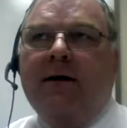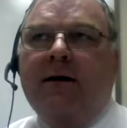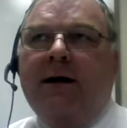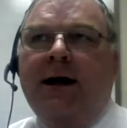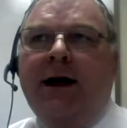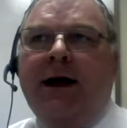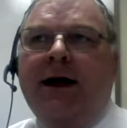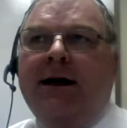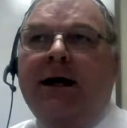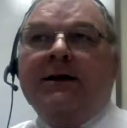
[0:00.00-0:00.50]

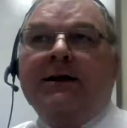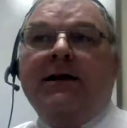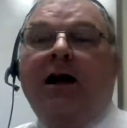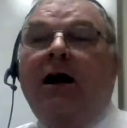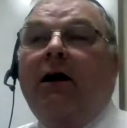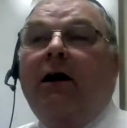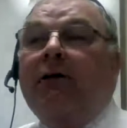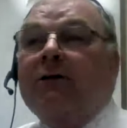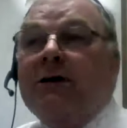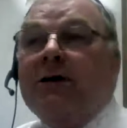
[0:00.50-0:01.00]
he takes a
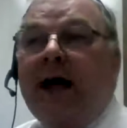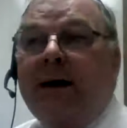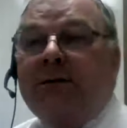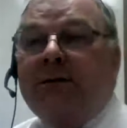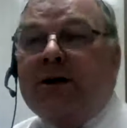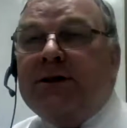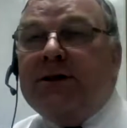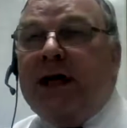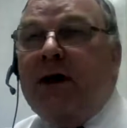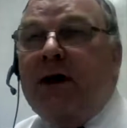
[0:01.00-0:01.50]
long time
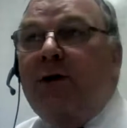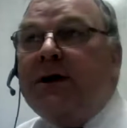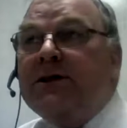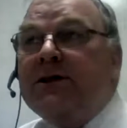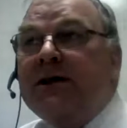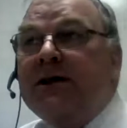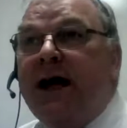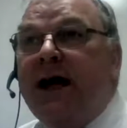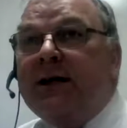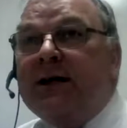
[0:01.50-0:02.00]
to say what he's
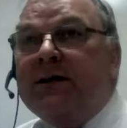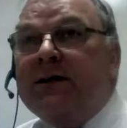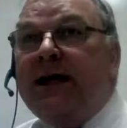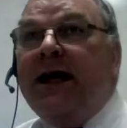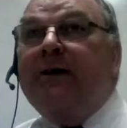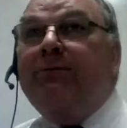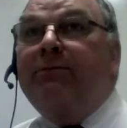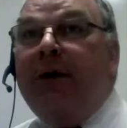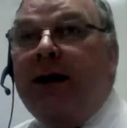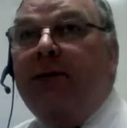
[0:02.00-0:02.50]
got to
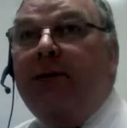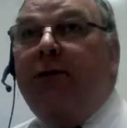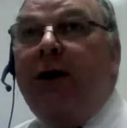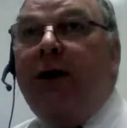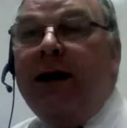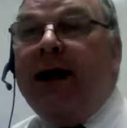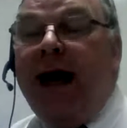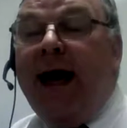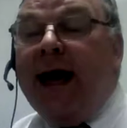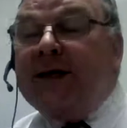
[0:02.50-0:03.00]
say, but what
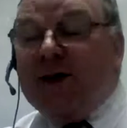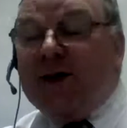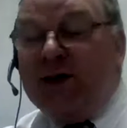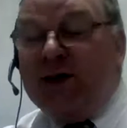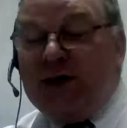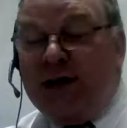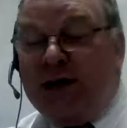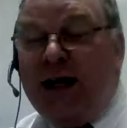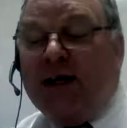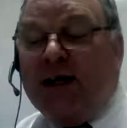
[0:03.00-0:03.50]
he has to
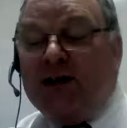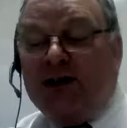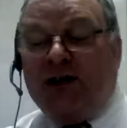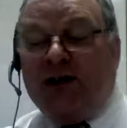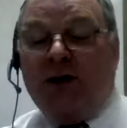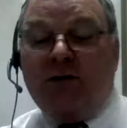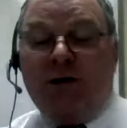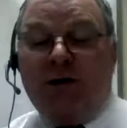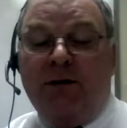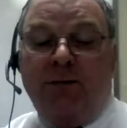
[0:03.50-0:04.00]
say is
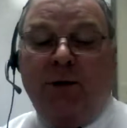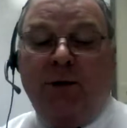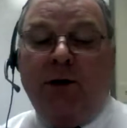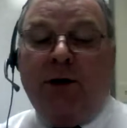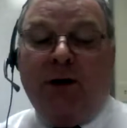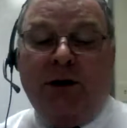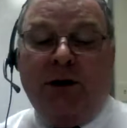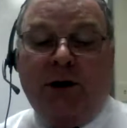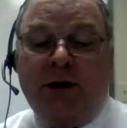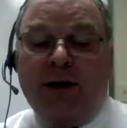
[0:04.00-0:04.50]
generally pretty
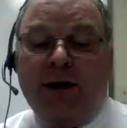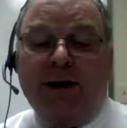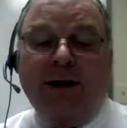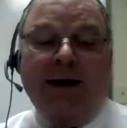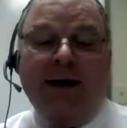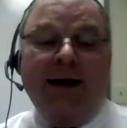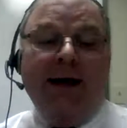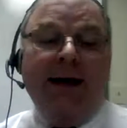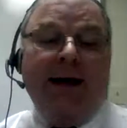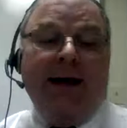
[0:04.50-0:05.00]
good,
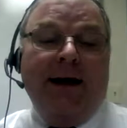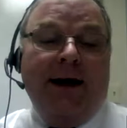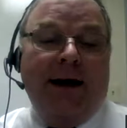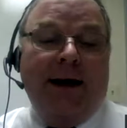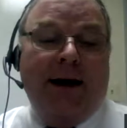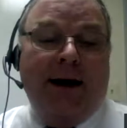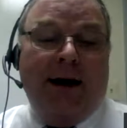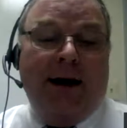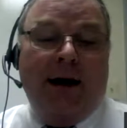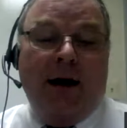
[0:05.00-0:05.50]

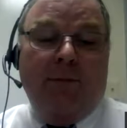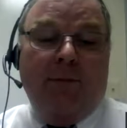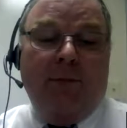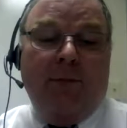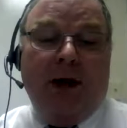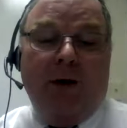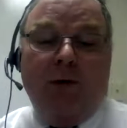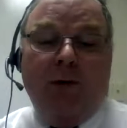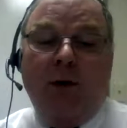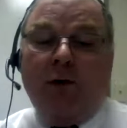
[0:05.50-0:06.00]
but
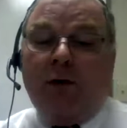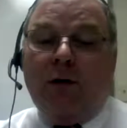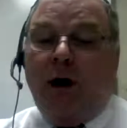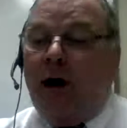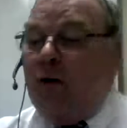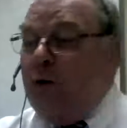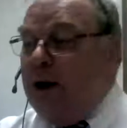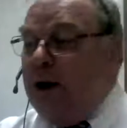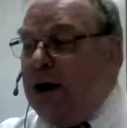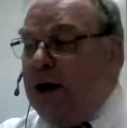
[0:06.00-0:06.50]
he won't
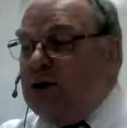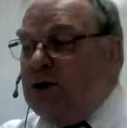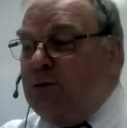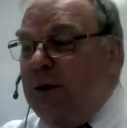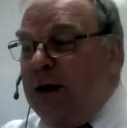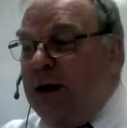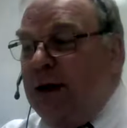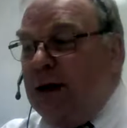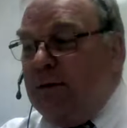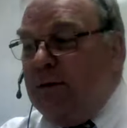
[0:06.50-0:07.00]
always
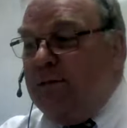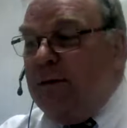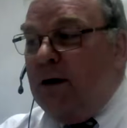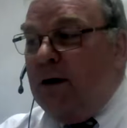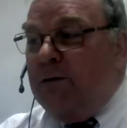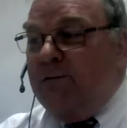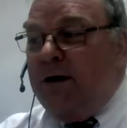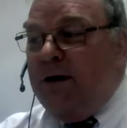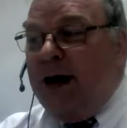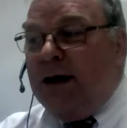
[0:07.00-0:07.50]
be, in
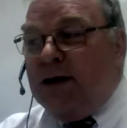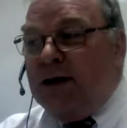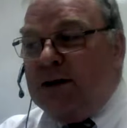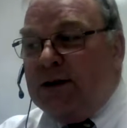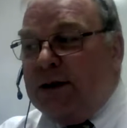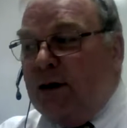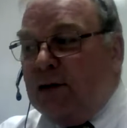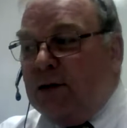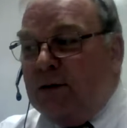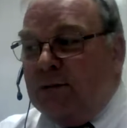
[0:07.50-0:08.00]
fact
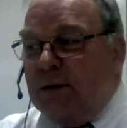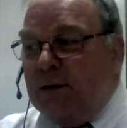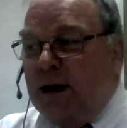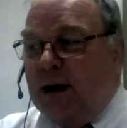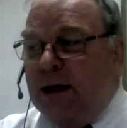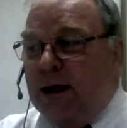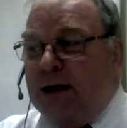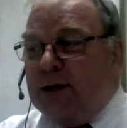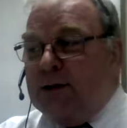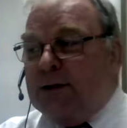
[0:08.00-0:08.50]
seldom
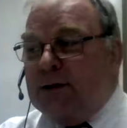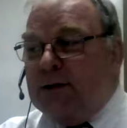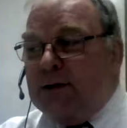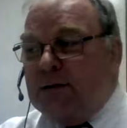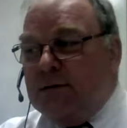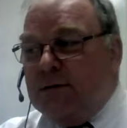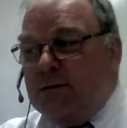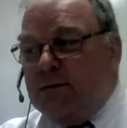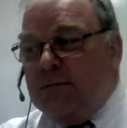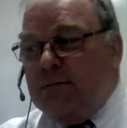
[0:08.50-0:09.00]

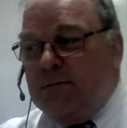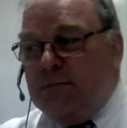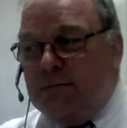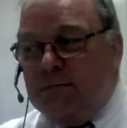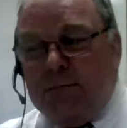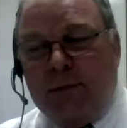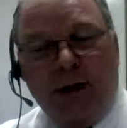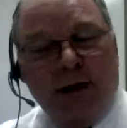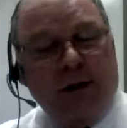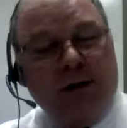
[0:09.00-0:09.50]
is,
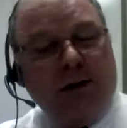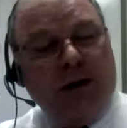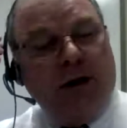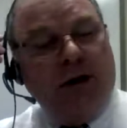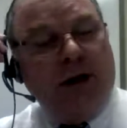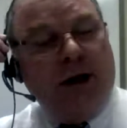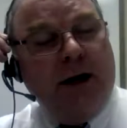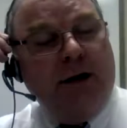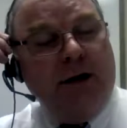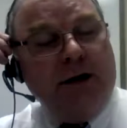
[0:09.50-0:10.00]
in
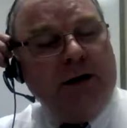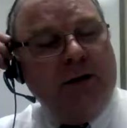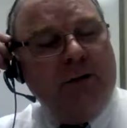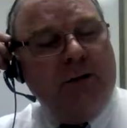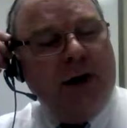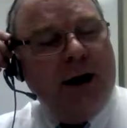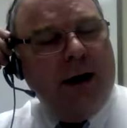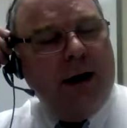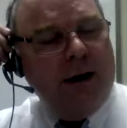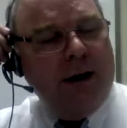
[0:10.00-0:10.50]
certain areas
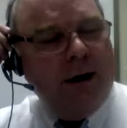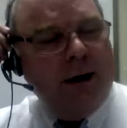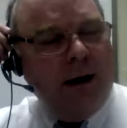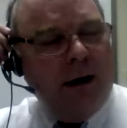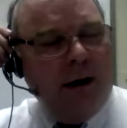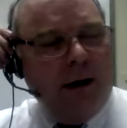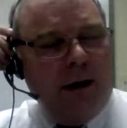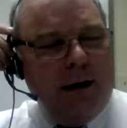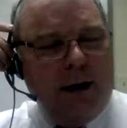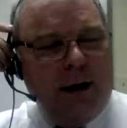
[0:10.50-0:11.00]
anyway,
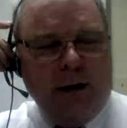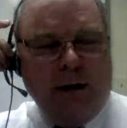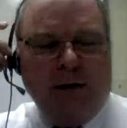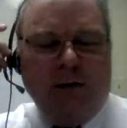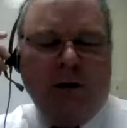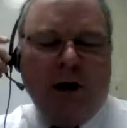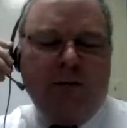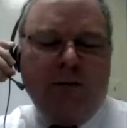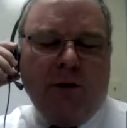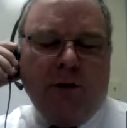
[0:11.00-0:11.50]
in
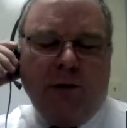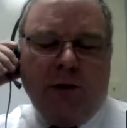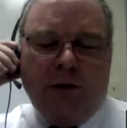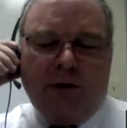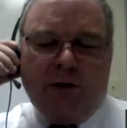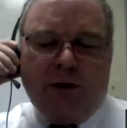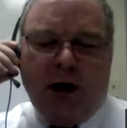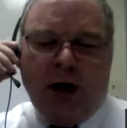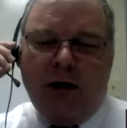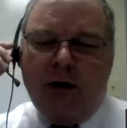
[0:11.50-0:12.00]
agreement with
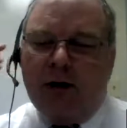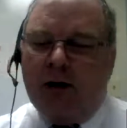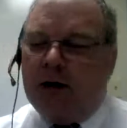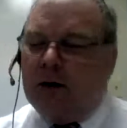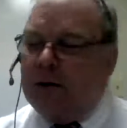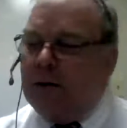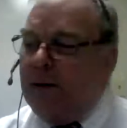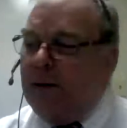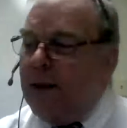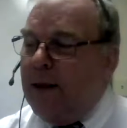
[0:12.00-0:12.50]

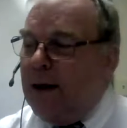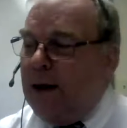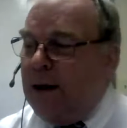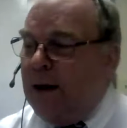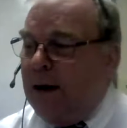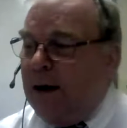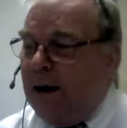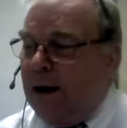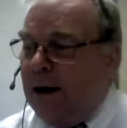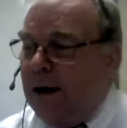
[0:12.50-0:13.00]
Turner
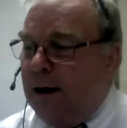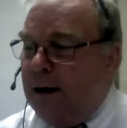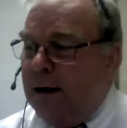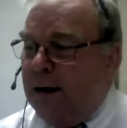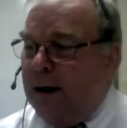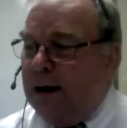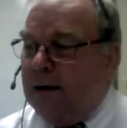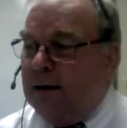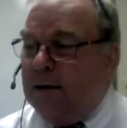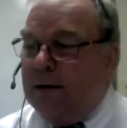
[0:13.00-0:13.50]

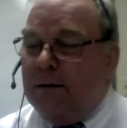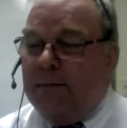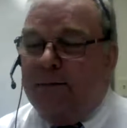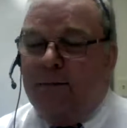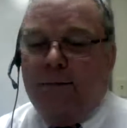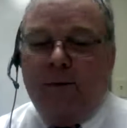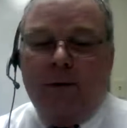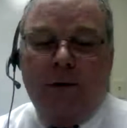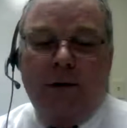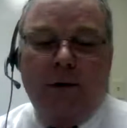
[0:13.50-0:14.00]
in
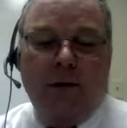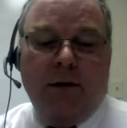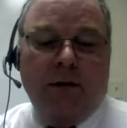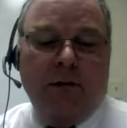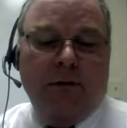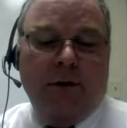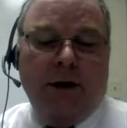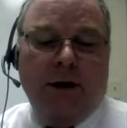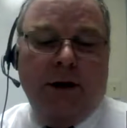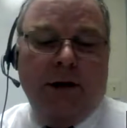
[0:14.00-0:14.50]

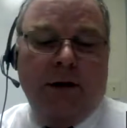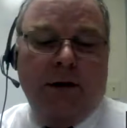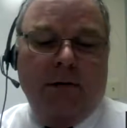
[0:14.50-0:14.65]
the